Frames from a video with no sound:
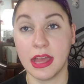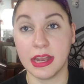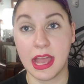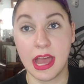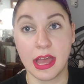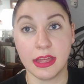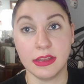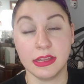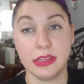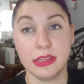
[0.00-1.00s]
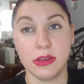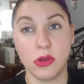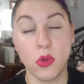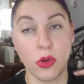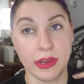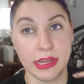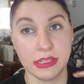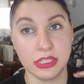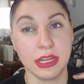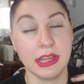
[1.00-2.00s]
and I had
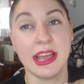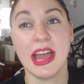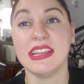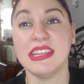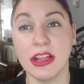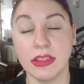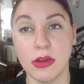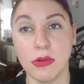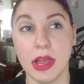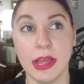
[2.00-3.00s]
orange and I had yellow.